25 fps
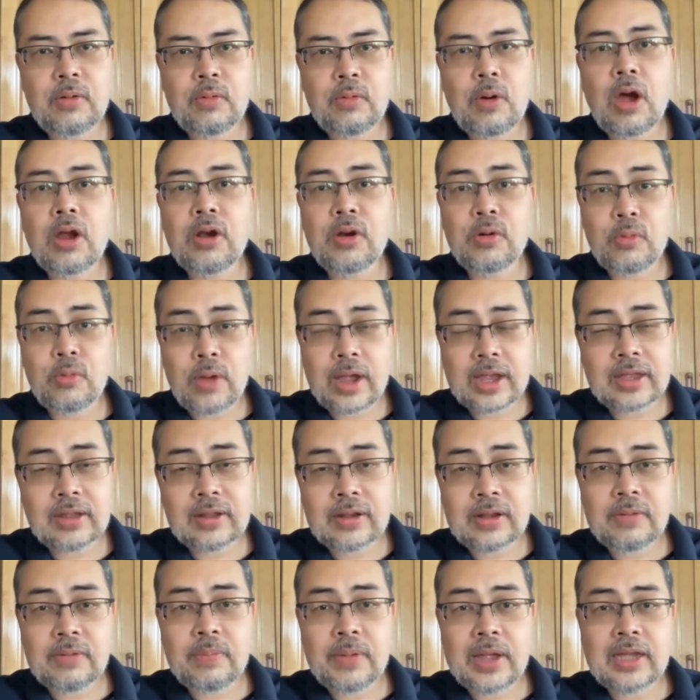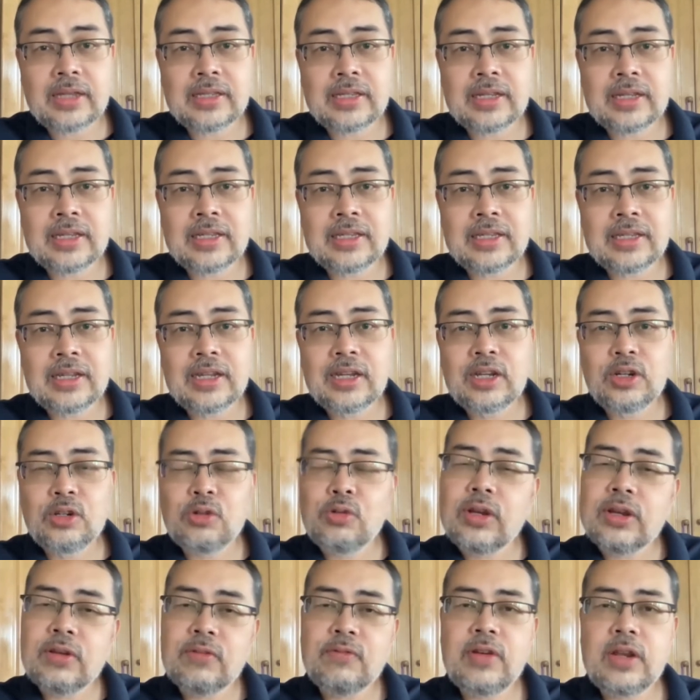on a regular basis.
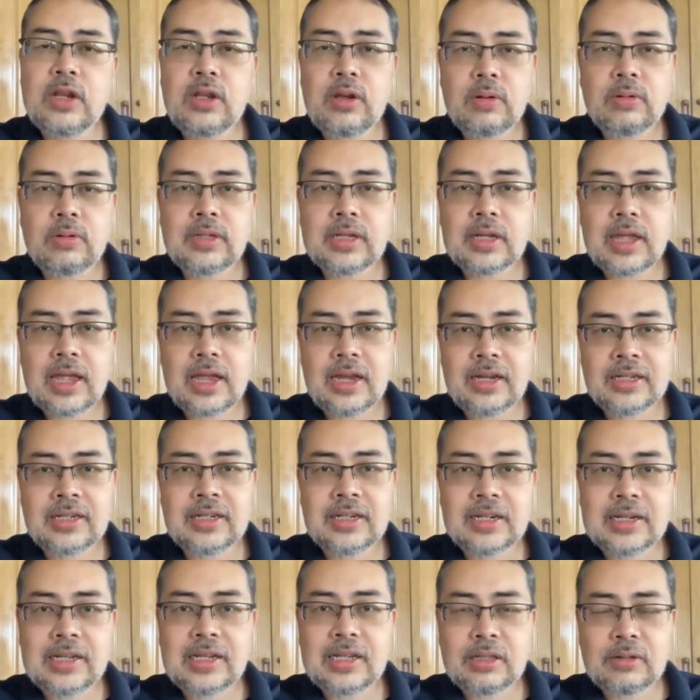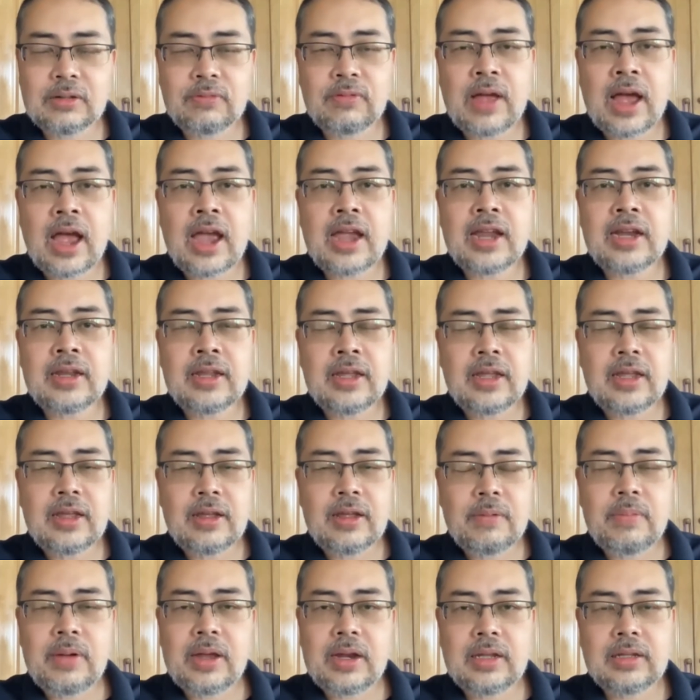Doing videos occasionally is fine,
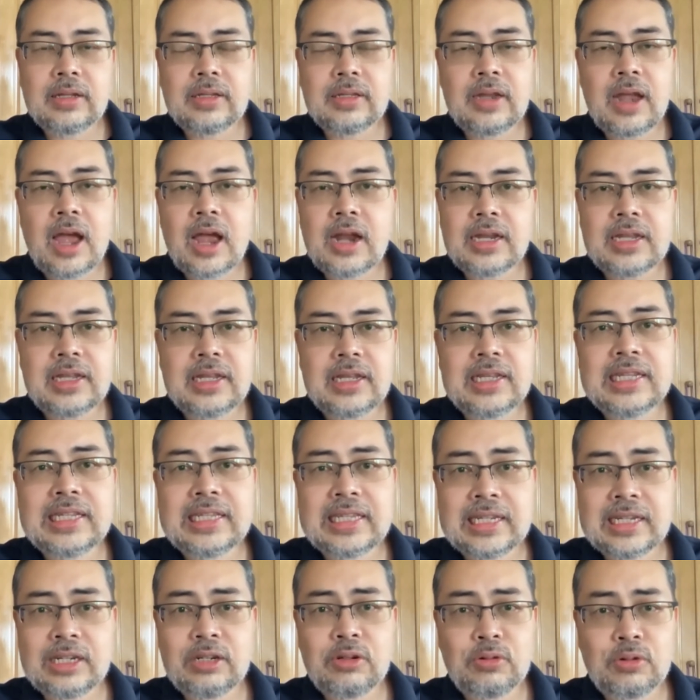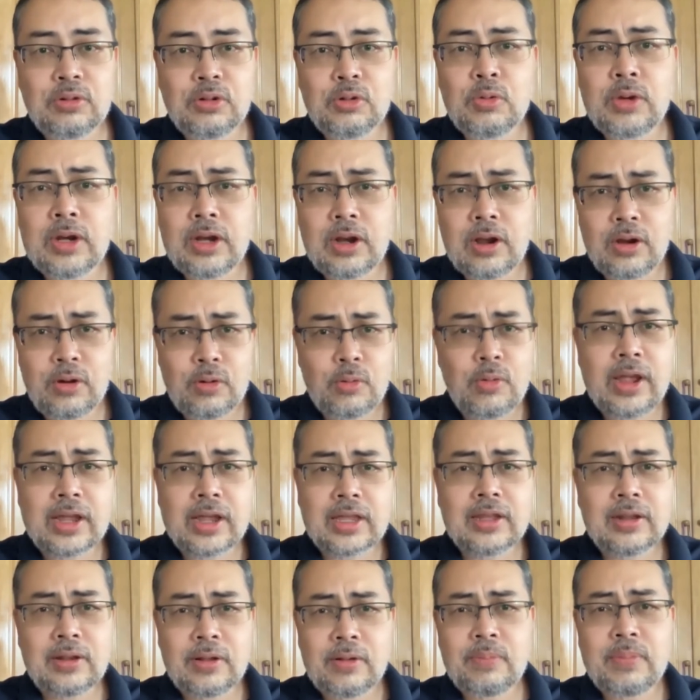but it's not easy to do it on a
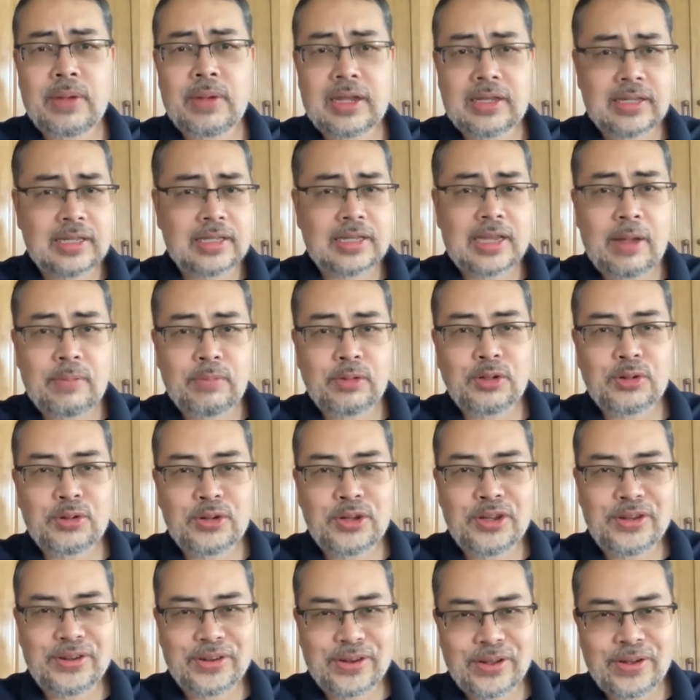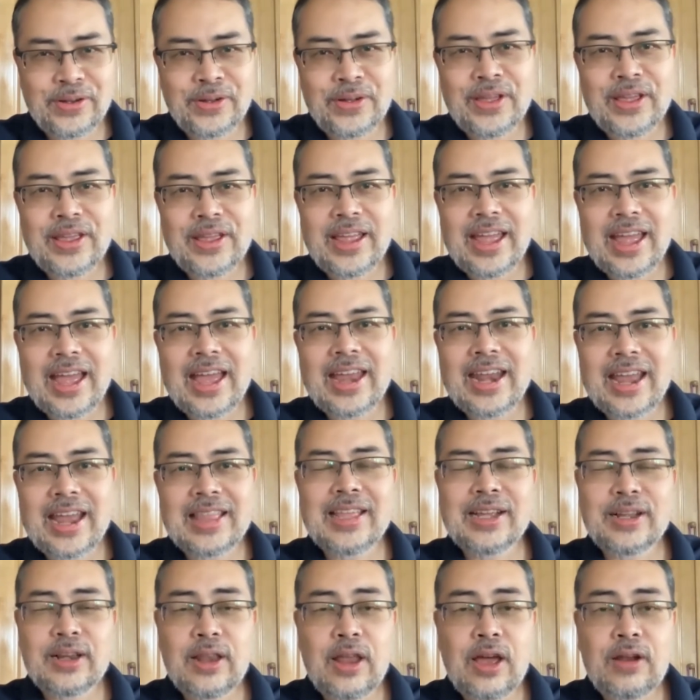regular basis, I'm sure you know. And I
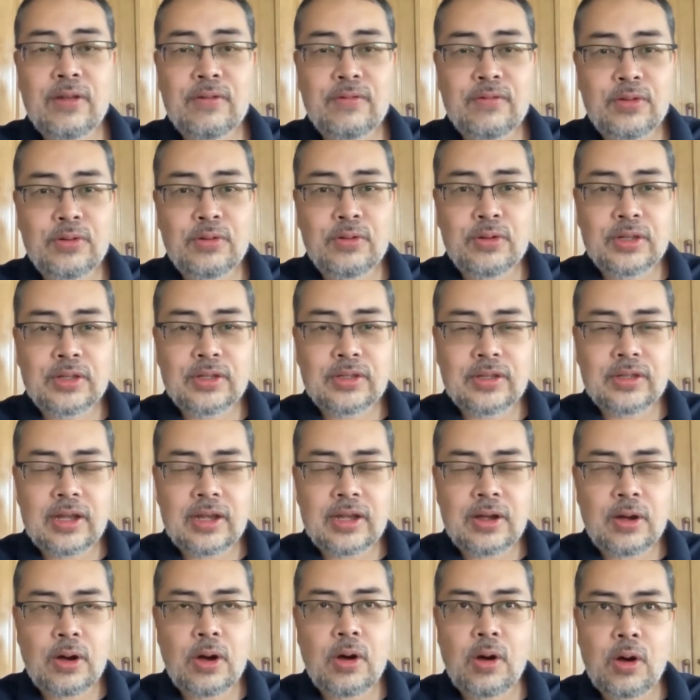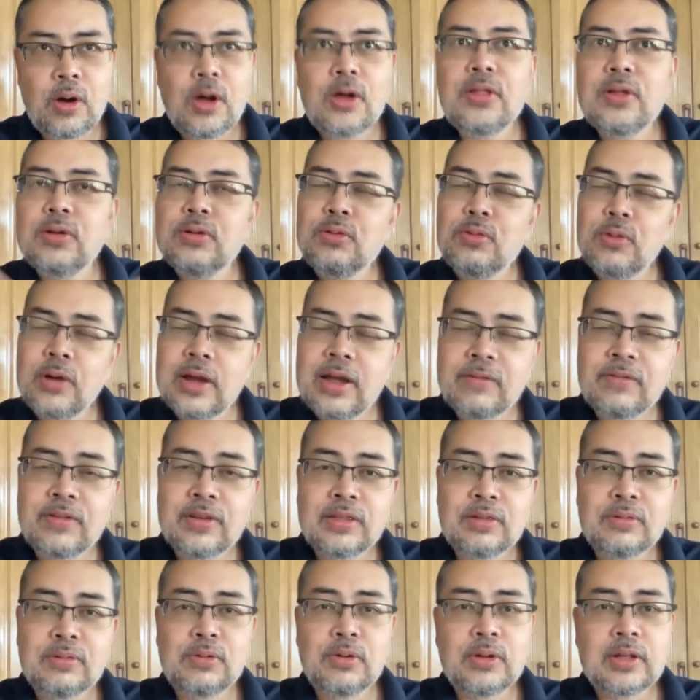think a lot of viewers or
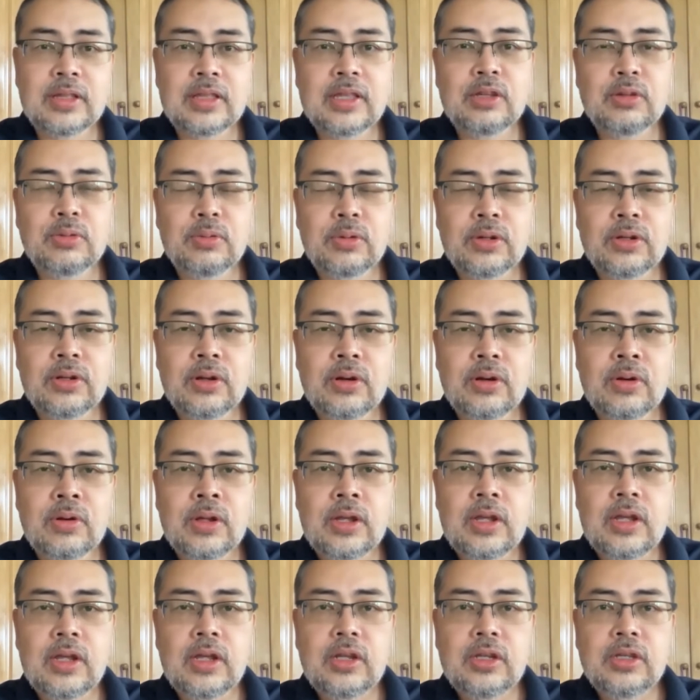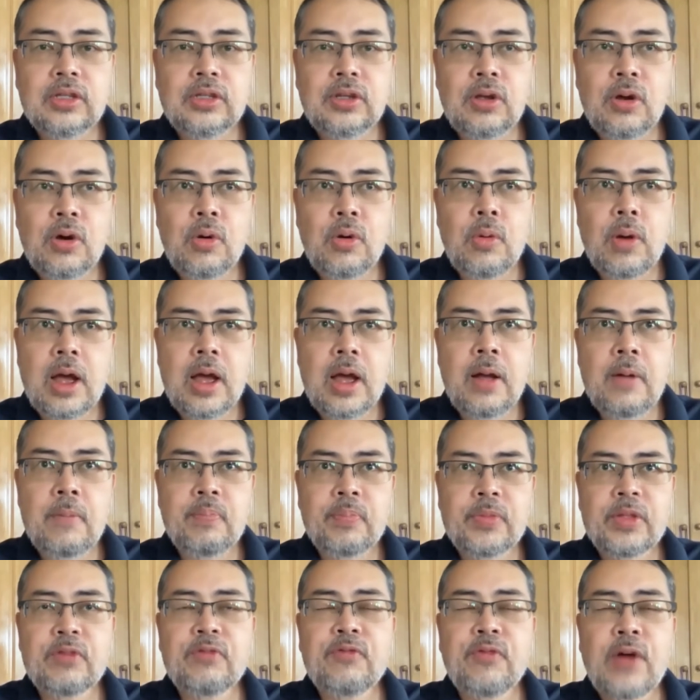whoever's viewing this will know. So
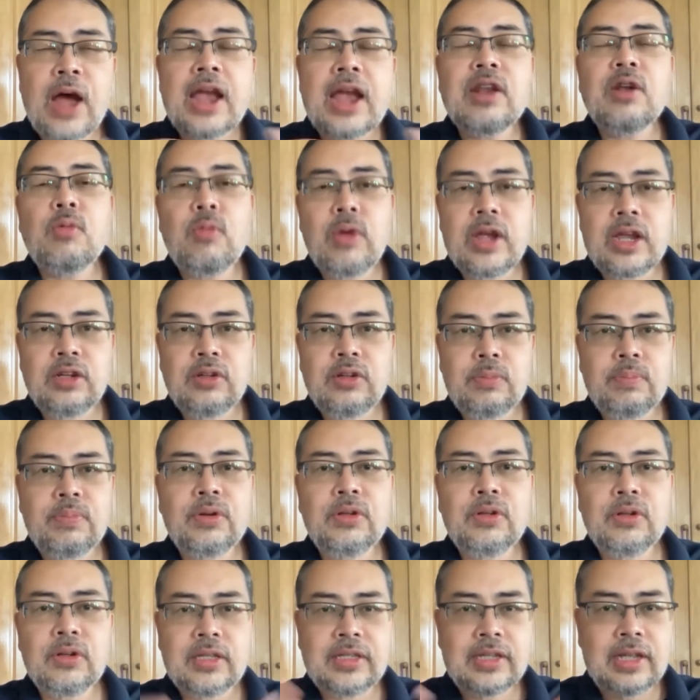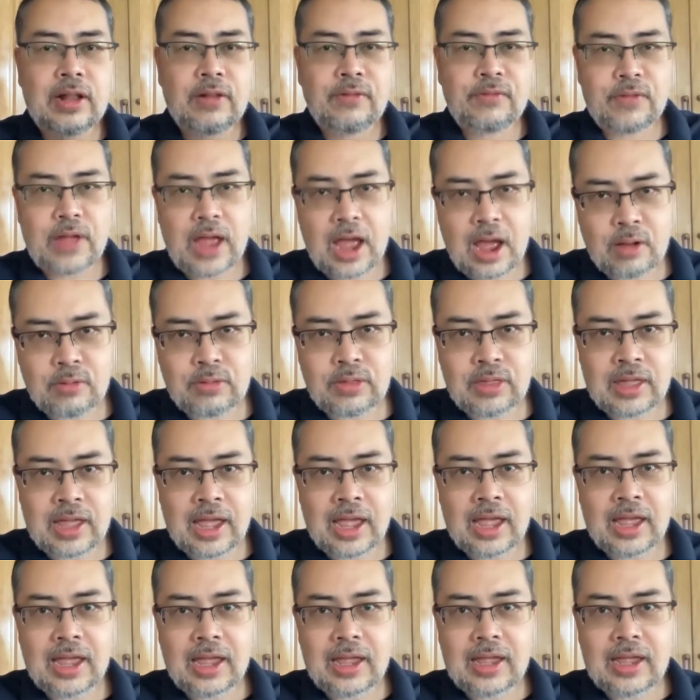find a way to put yourself out
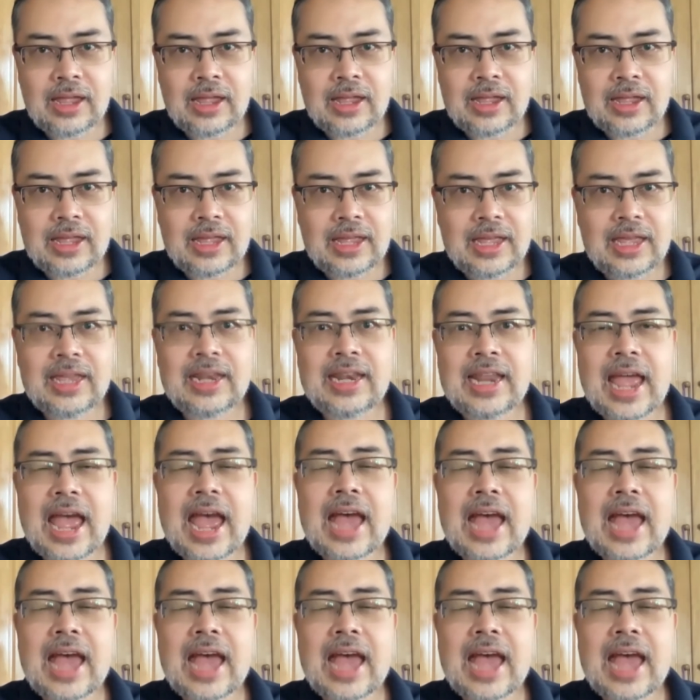there in